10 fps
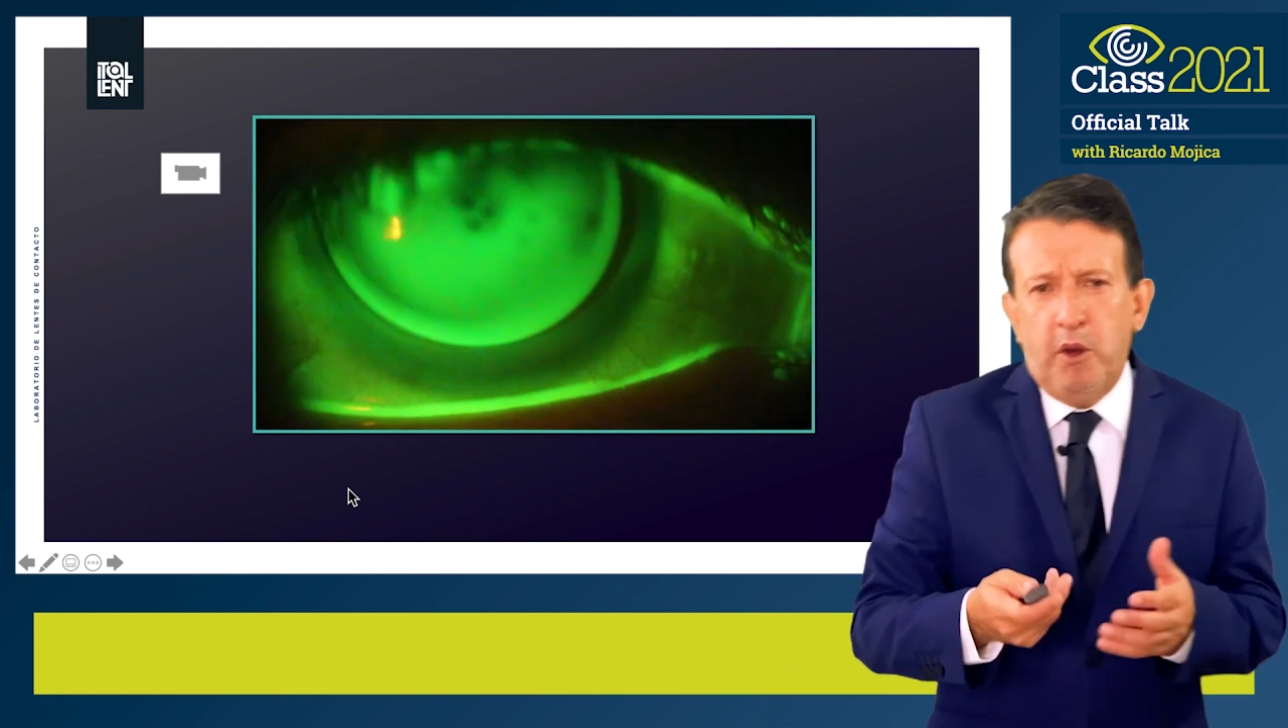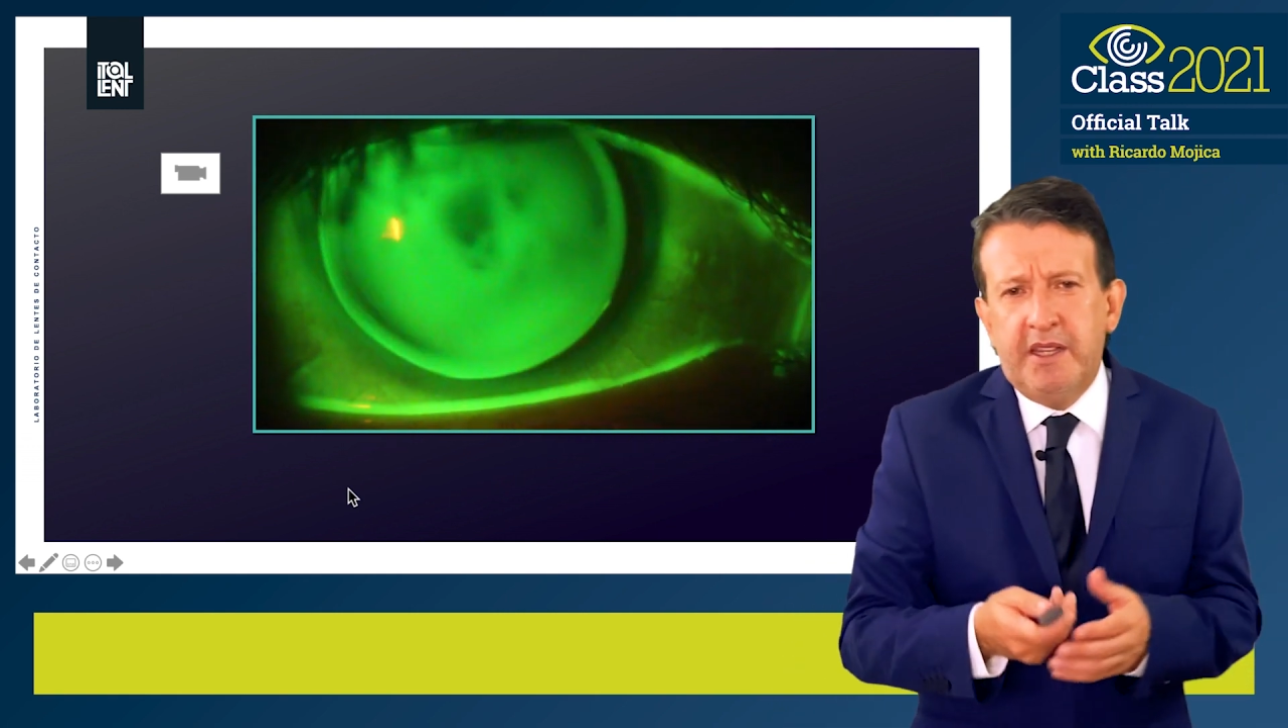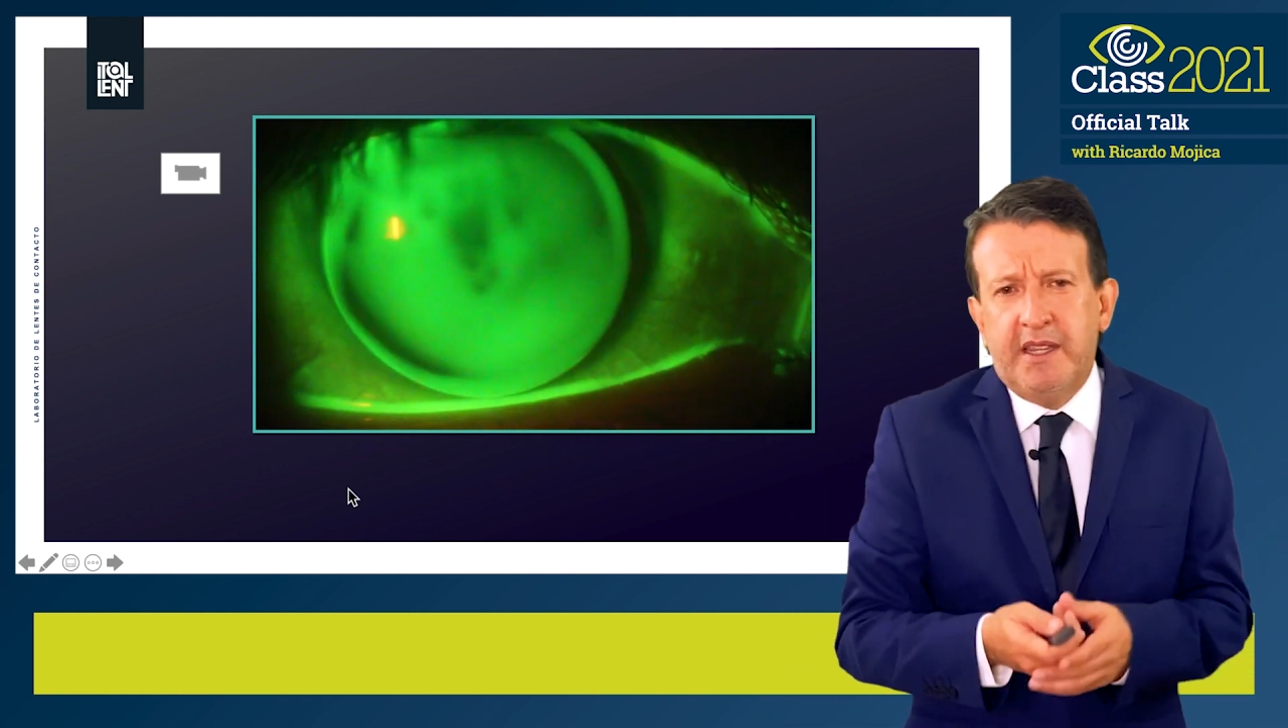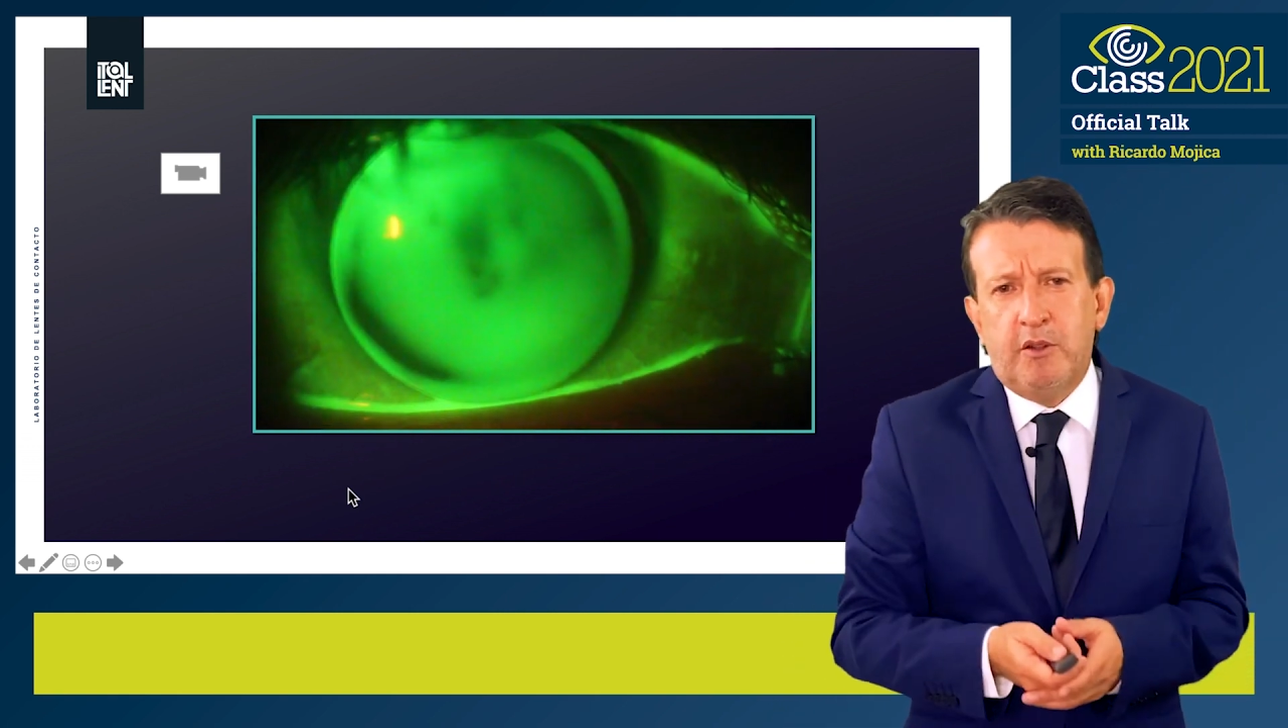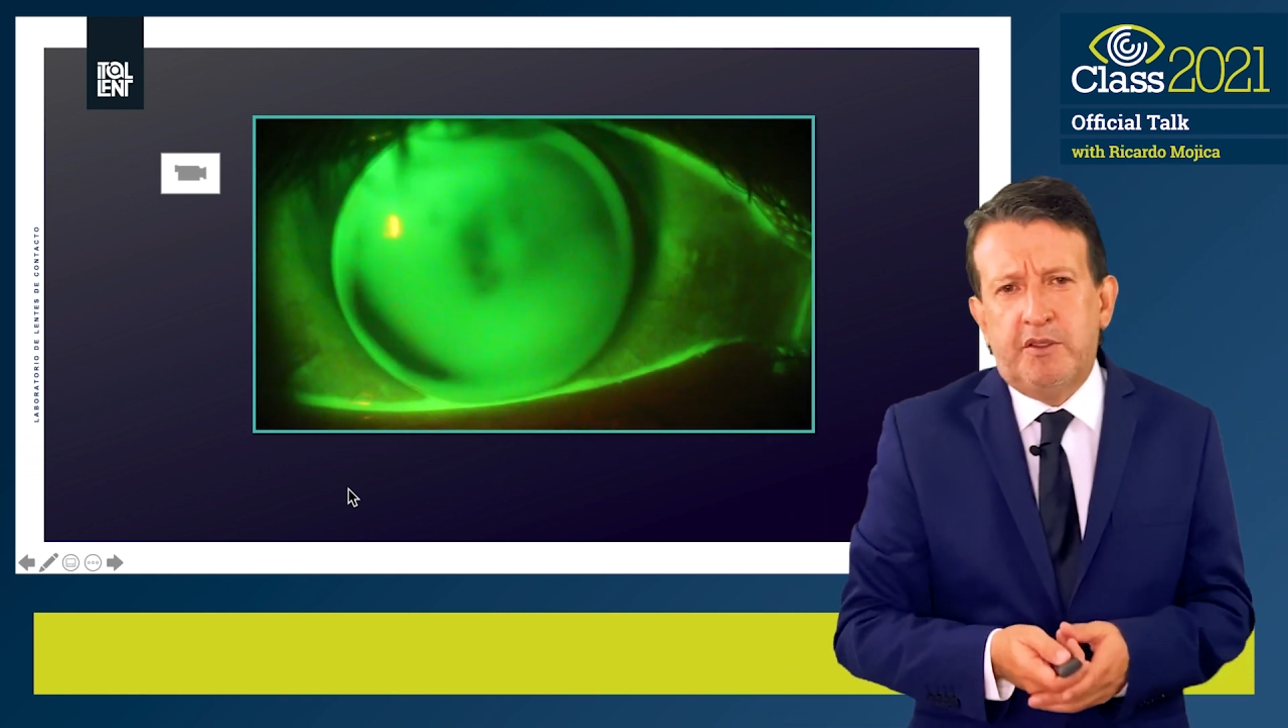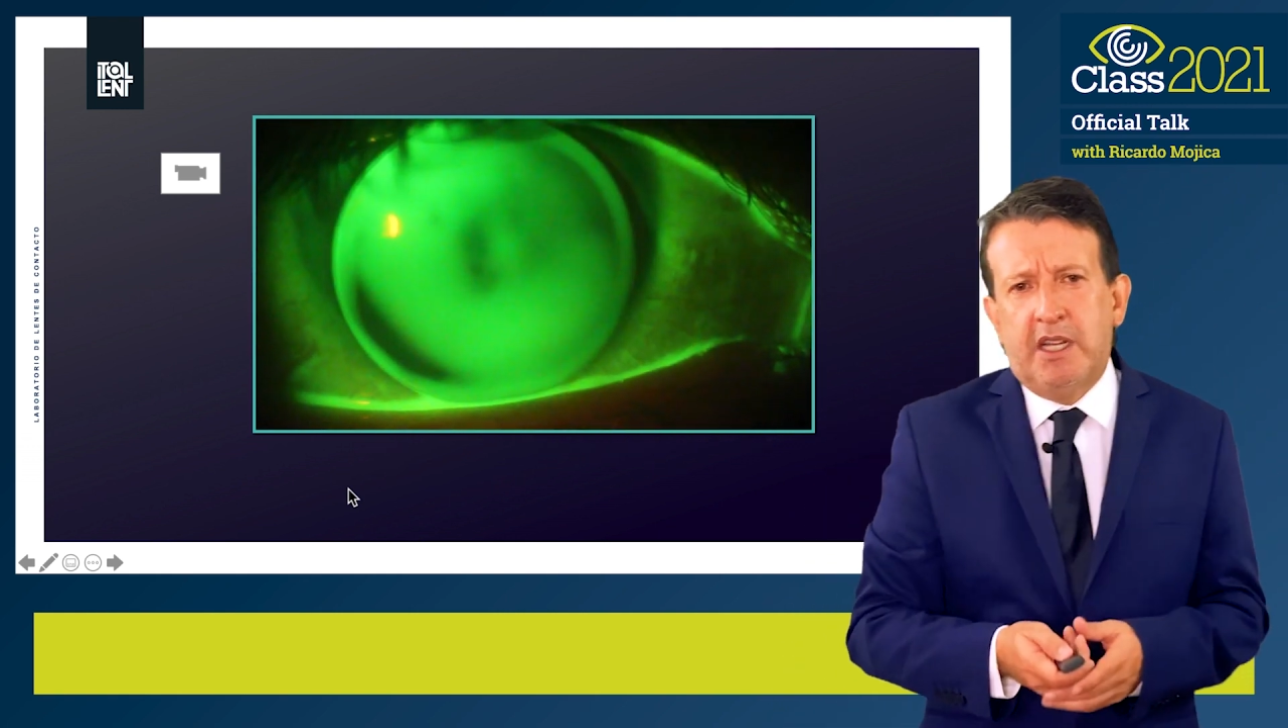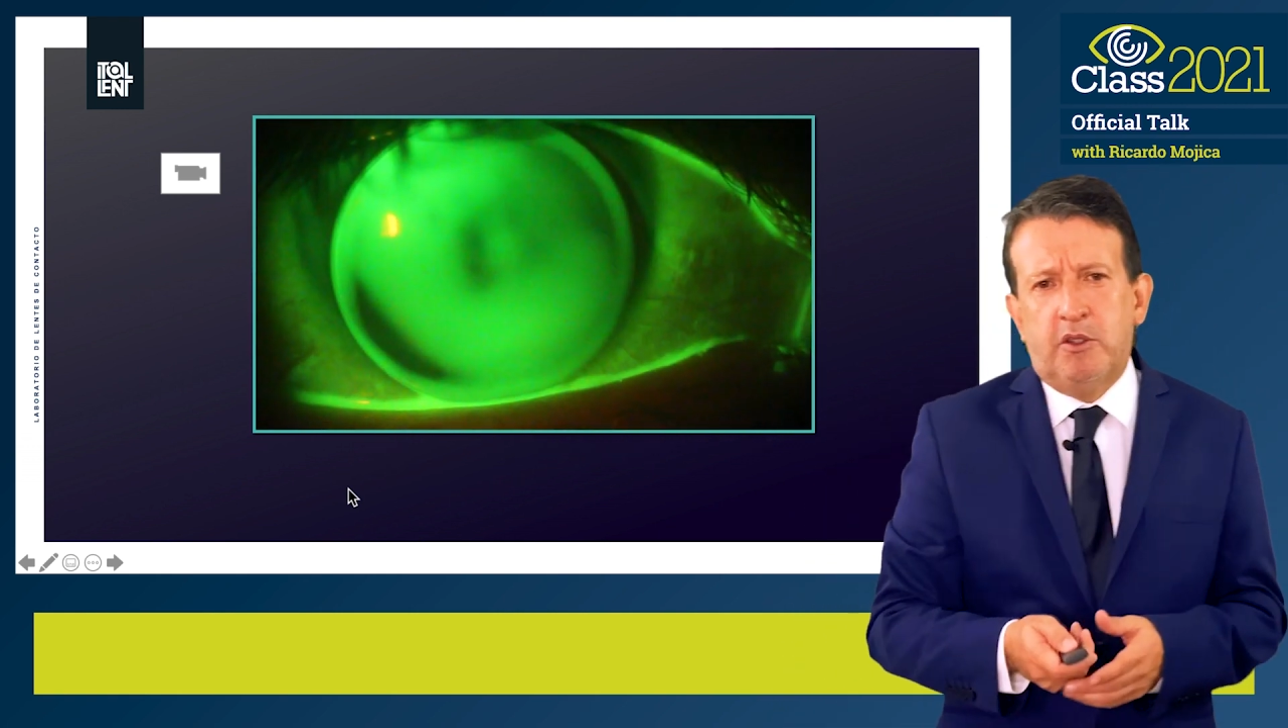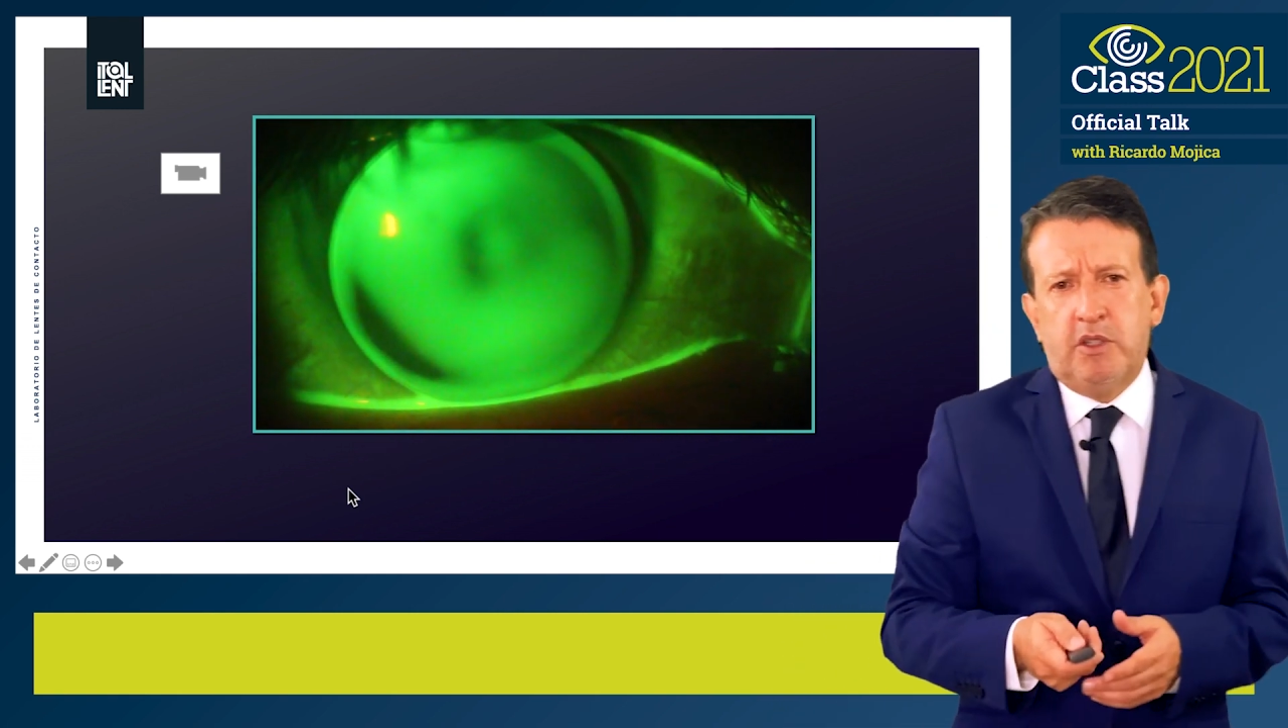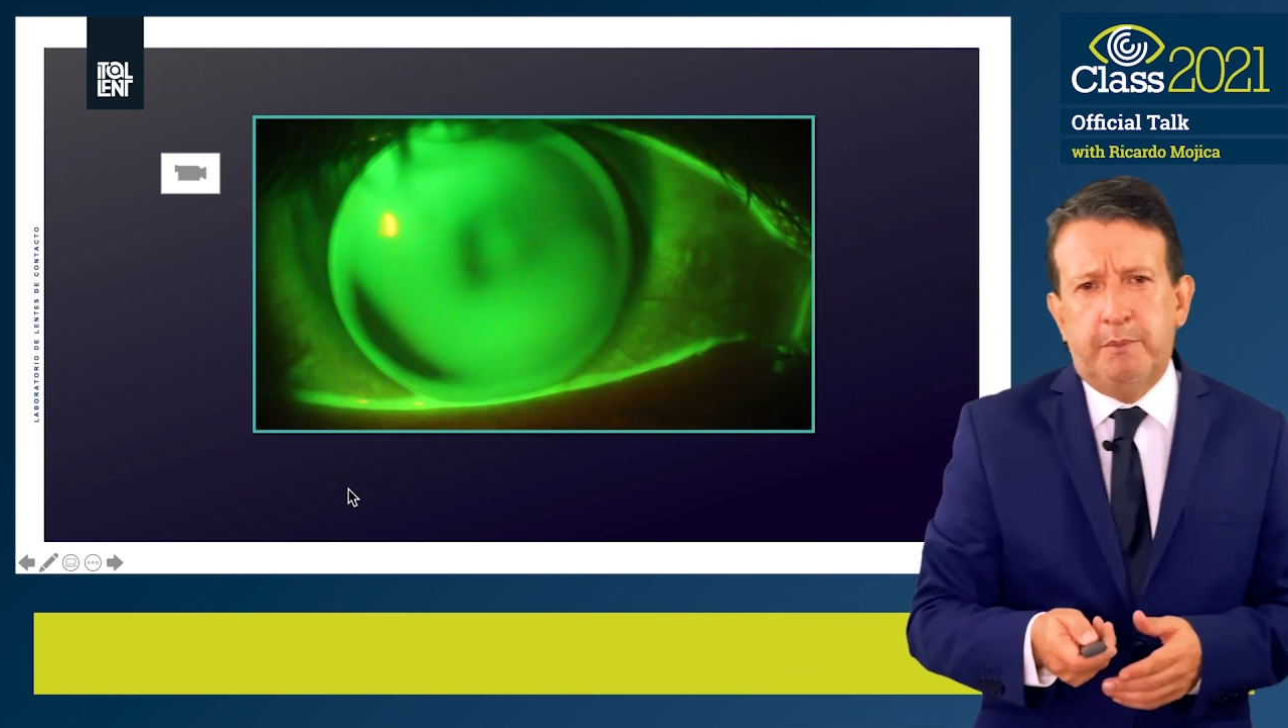that the patient